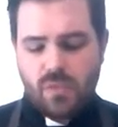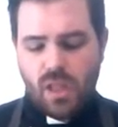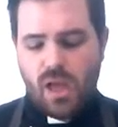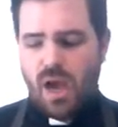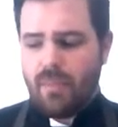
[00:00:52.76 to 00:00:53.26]

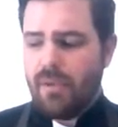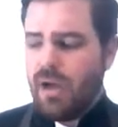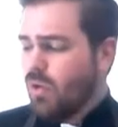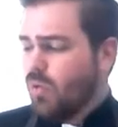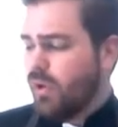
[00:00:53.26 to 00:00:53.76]

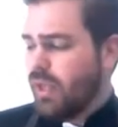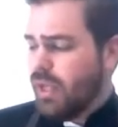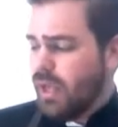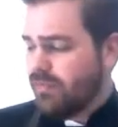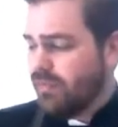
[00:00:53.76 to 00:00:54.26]

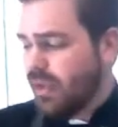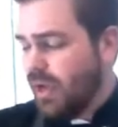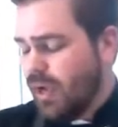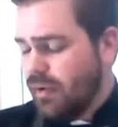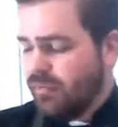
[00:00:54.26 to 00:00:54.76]

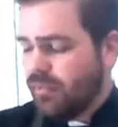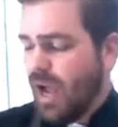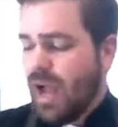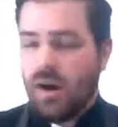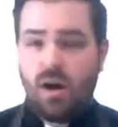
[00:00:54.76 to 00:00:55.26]
I've
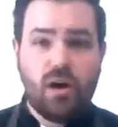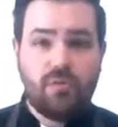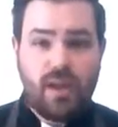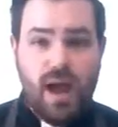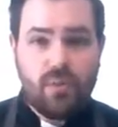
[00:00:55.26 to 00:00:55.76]
got our
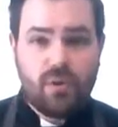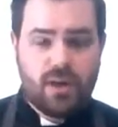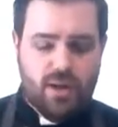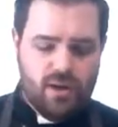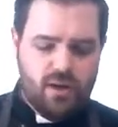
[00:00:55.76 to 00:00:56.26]
flour
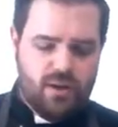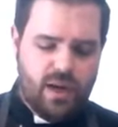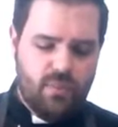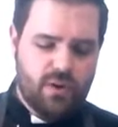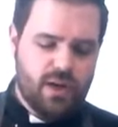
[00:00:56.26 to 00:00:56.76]
here
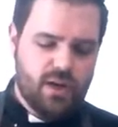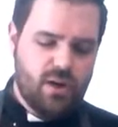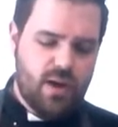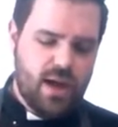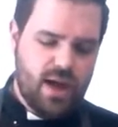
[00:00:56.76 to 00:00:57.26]
that we're going to
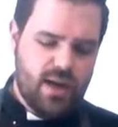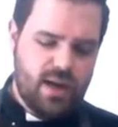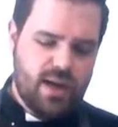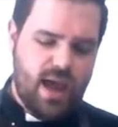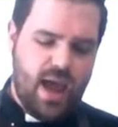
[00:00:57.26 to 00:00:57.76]
go ahead
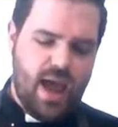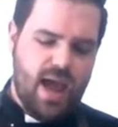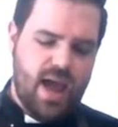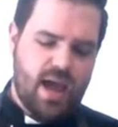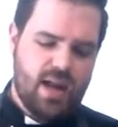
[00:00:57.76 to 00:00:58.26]
and
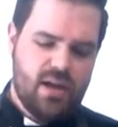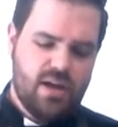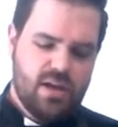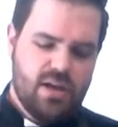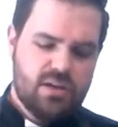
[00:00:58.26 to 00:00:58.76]
add
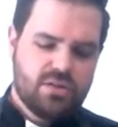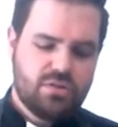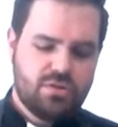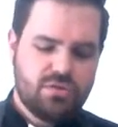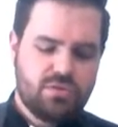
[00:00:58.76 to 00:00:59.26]

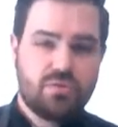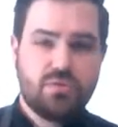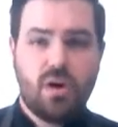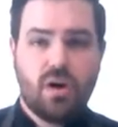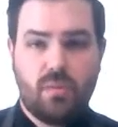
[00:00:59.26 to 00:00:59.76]

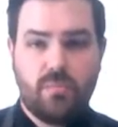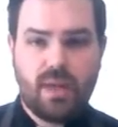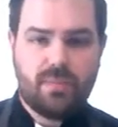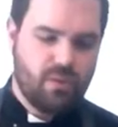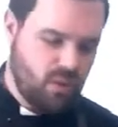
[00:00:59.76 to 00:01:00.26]
to our
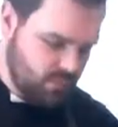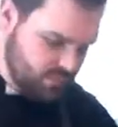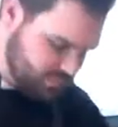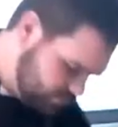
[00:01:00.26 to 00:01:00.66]
big bowl.